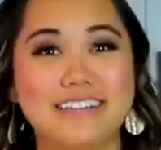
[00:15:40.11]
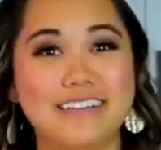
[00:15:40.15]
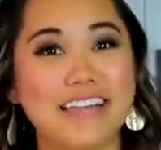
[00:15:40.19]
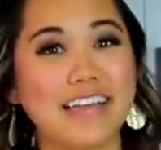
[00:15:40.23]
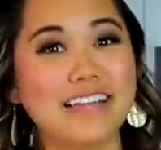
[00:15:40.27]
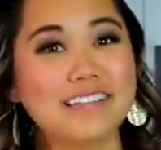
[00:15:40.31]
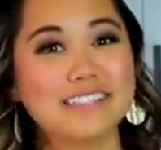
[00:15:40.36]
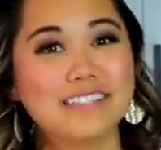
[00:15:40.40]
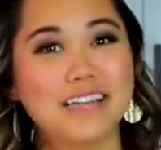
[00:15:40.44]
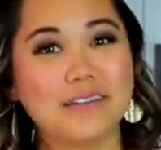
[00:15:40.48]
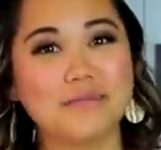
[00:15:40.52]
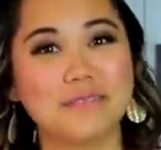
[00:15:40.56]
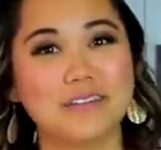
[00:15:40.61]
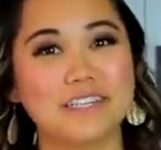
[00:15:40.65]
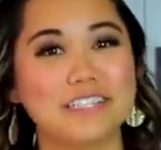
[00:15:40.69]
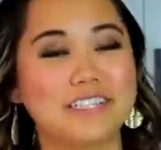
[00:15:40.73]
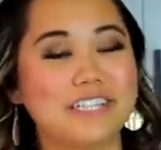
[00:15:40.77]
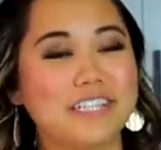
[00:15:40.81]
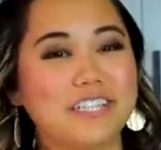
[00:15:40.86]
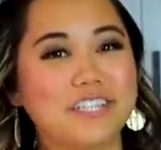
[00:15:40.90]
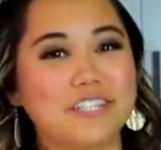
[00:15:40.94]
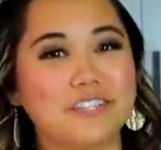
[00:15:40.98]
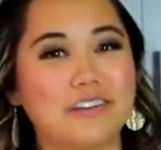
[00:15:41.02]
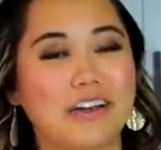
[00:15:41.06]
Next, I'm going to
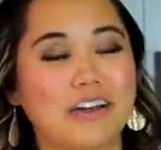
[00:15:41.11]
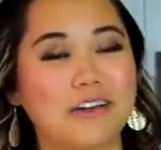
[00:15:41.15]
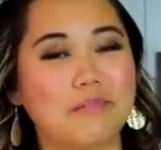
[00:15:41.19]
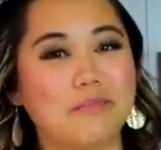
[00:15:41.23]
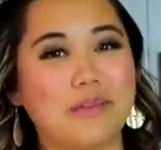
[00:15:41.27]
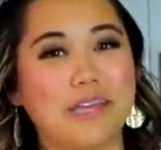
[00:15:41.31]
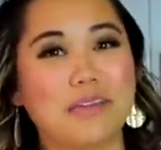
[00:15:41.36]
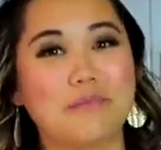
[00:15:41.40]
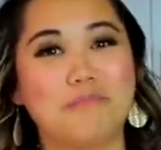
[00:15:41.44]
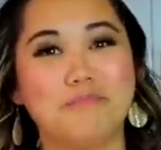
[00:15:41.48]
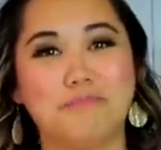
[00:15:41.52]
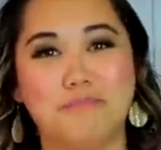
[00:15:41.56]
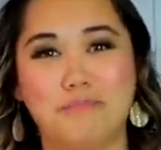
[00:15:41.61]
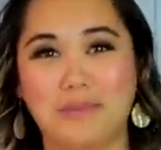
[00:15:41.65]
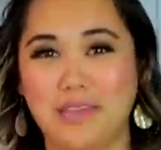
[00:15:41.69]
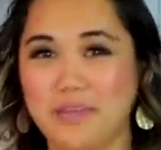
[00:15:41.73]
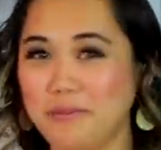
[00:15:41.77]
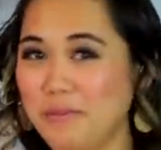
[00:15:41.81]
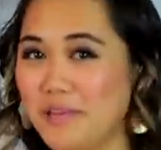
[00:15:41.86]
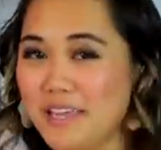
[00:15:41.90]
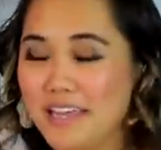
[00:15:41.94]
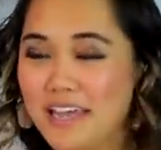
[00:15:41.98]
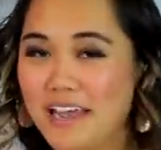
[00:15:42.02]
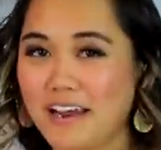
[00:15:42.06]
teach you how to make
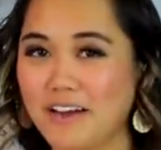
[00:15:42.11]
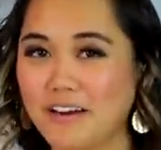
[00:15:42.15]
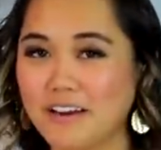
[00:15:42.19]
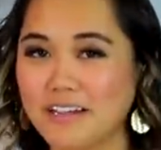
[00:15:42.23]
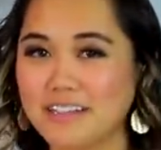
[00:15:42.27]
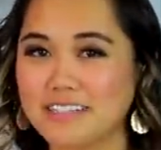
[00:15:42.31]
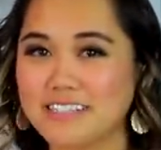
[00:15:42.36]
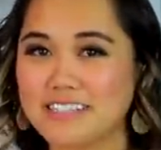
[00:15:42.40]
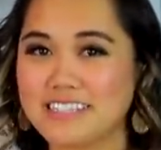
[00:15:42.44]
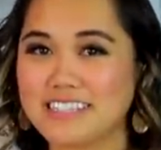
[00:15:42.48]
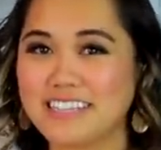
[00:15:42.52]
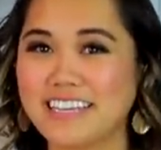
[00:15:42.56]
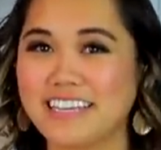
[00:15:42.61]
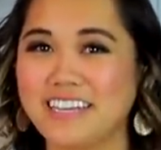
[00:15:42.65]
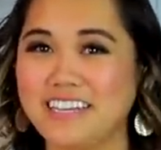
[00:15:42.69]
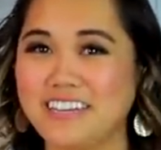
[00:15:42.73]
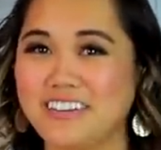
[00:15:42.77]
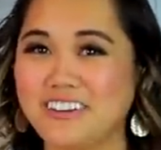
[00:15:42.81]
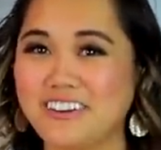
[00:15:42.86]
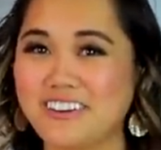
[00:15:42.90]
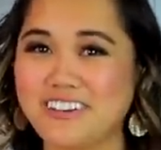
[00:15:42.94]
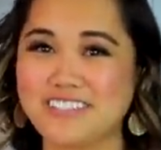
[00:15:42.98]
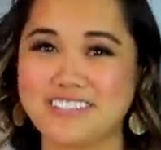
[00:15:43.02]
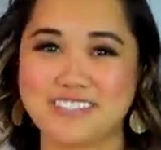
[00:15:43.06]
baby carrots
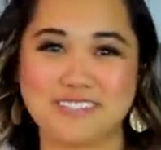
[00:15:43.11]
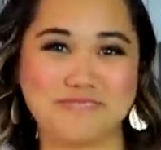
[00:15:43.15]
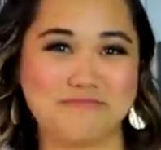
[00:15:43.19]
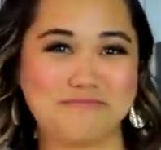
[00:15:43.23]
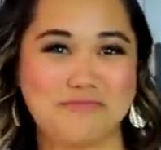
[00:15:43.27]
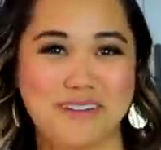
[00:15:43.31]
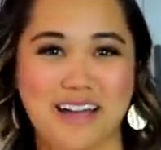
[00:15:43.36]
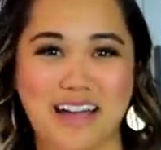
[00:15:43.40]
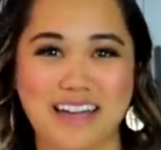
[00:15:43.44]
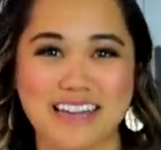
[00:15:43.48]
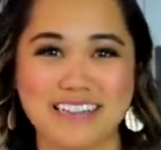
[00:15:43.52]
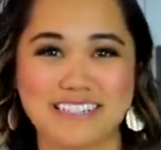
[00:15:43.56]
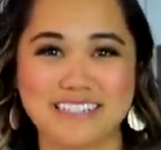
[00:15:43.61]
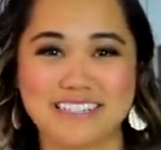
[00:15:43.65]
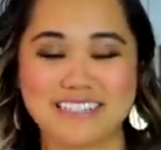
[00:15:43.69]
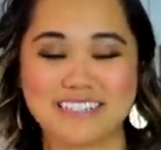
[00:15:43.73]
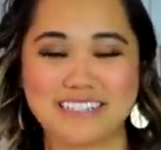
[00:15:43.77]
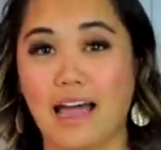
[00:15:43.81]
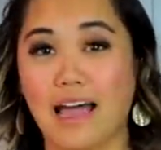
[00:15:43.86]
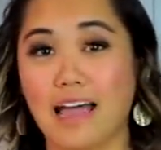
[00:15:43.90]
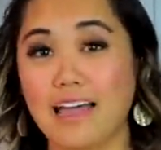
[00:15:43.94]
in your Instant Pot.